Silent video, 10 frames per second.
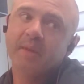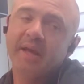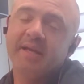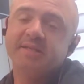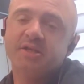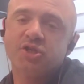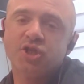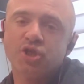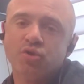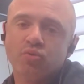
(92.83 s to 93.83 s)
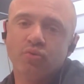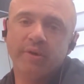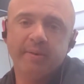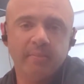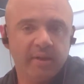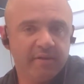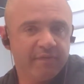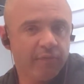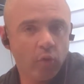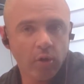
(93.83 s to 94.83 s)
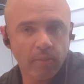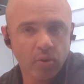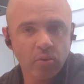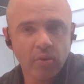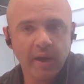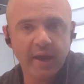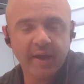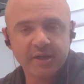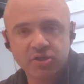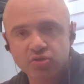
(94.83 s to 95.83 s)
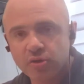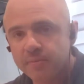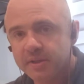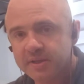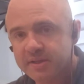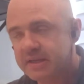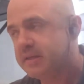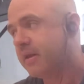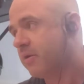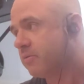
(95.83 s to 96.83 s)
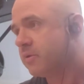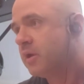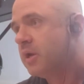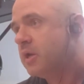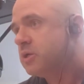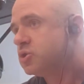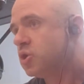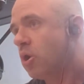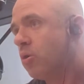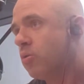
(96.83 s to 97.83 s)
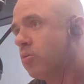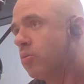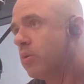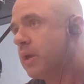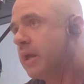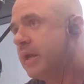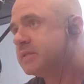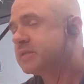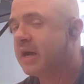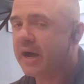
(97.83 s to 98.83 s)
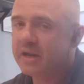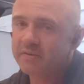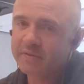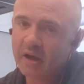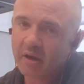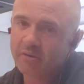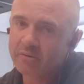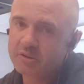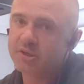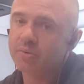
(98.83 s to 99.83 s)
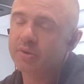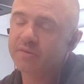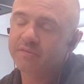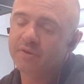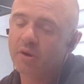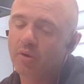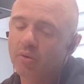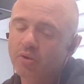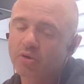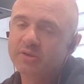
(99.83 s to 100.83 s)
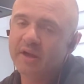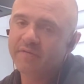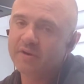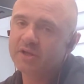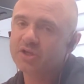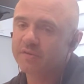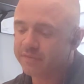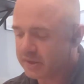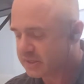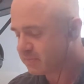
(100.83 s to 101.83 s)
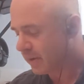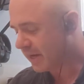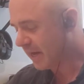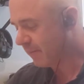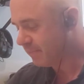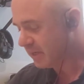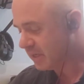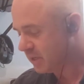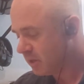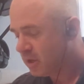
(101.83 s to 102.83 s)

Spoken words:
it's extremely formal and extremely detailed. So it's kind of counterintuitive. Your definition of things might not be,